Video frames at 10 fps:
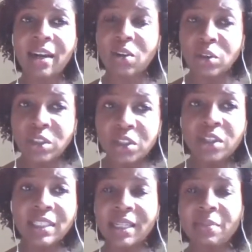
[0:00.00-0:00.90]
that are
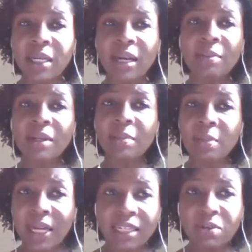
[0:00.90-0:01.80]
continuously
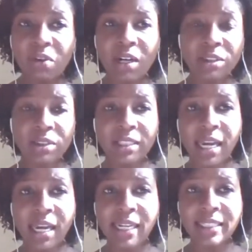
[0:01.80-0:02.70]
becoming a burden for our
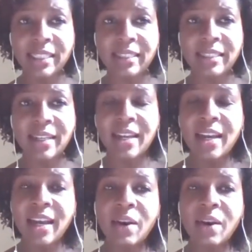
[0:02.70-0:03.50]
societies.